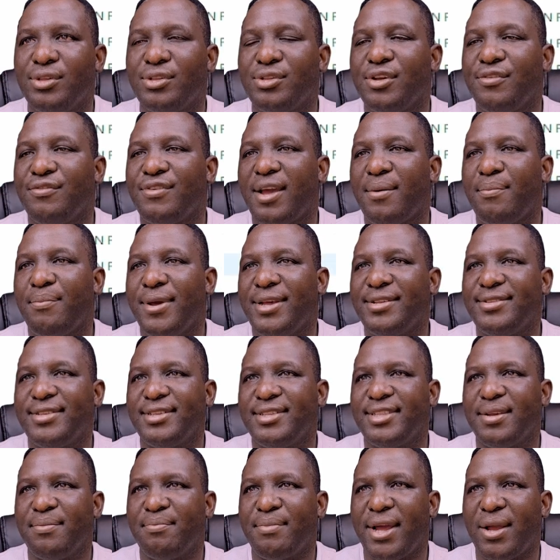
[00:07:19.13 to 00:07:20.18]
So if I paste
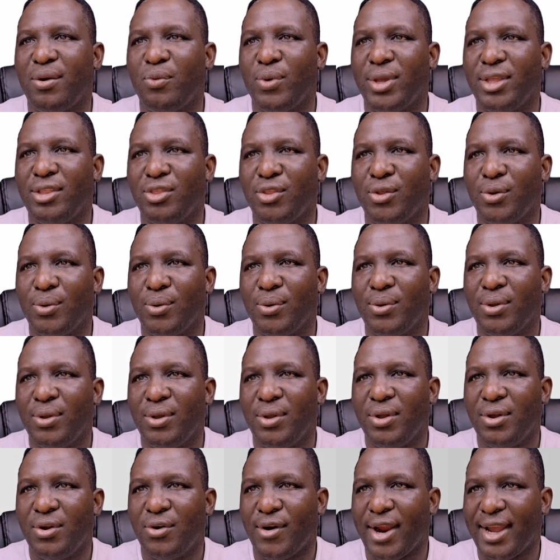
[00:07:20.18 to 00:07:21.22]
it in my window,
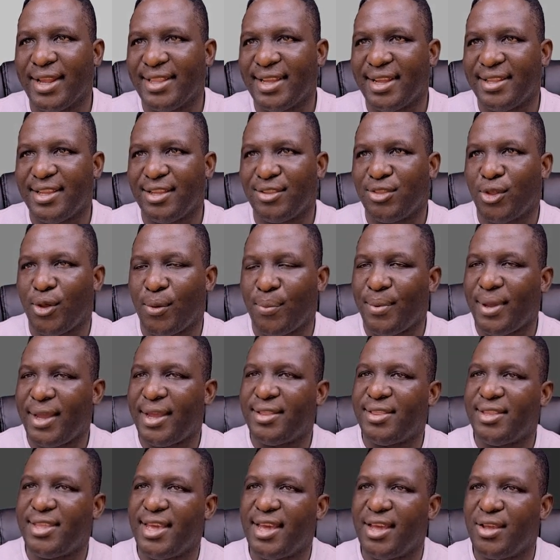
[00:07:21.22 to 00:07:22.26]
right at the top
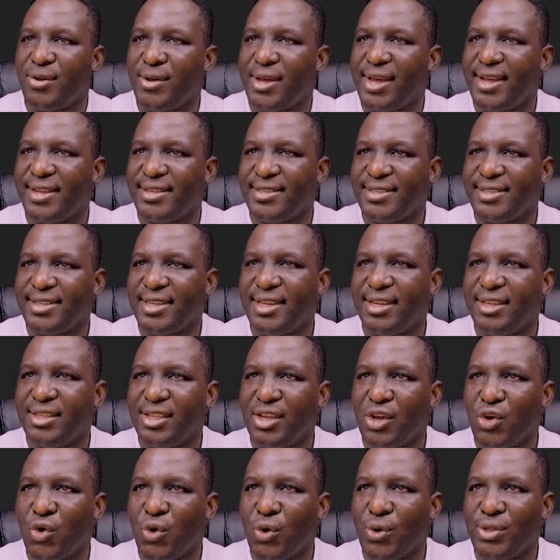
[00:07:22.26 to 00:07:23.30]
end here, you can see
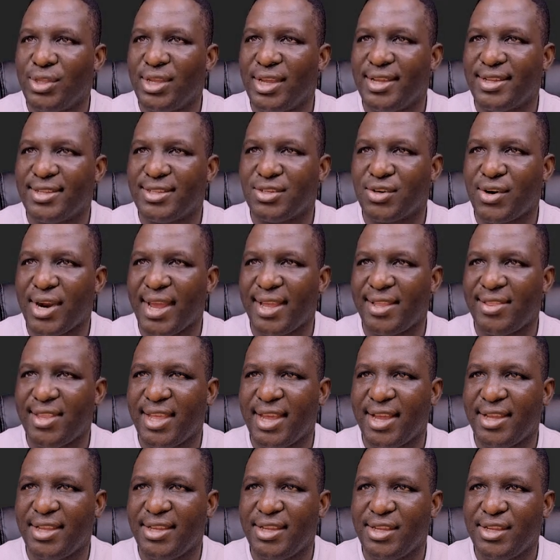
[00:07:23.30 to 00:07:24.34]
the code is right
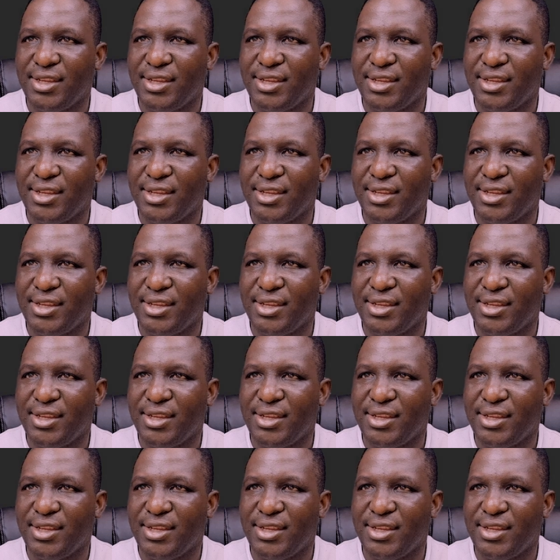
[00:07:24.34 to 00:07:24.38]
there.